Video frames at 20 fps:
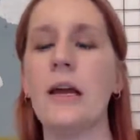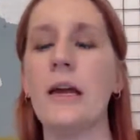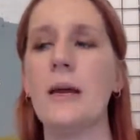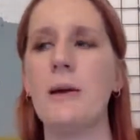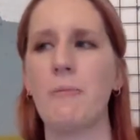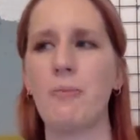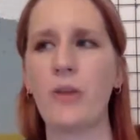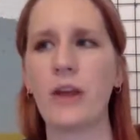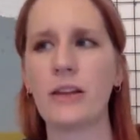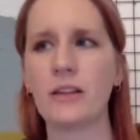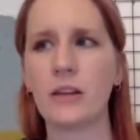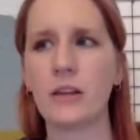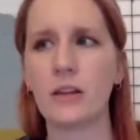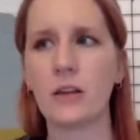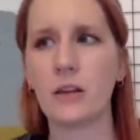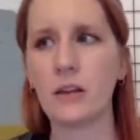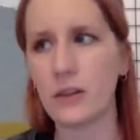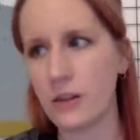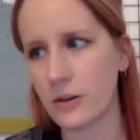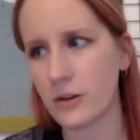And then
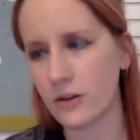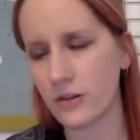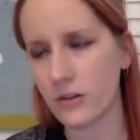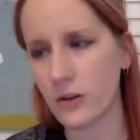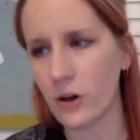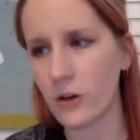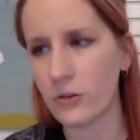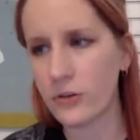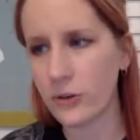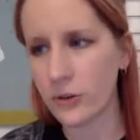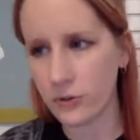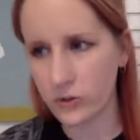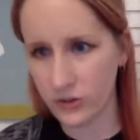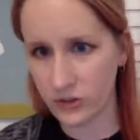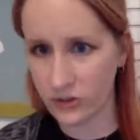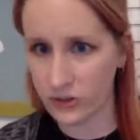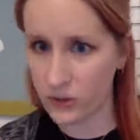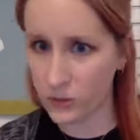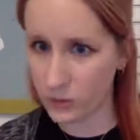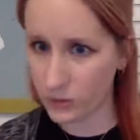there's also just
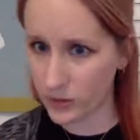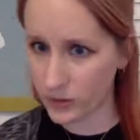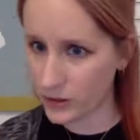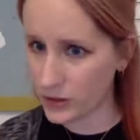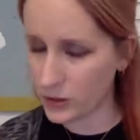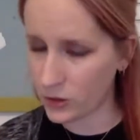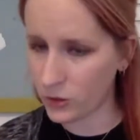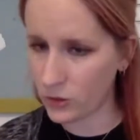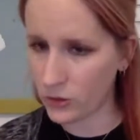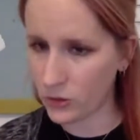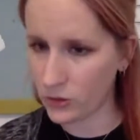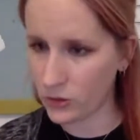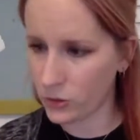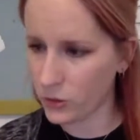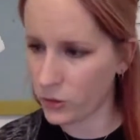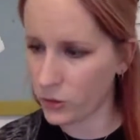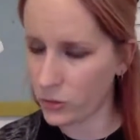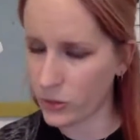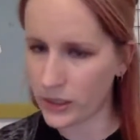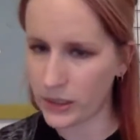the really
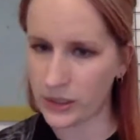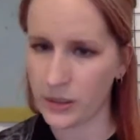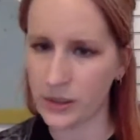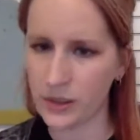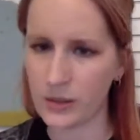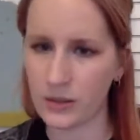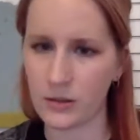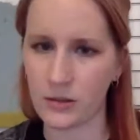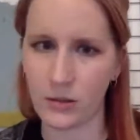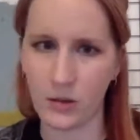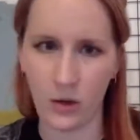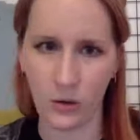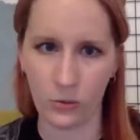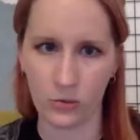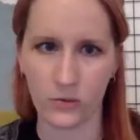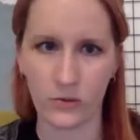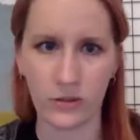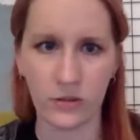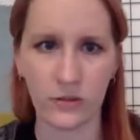quick notes.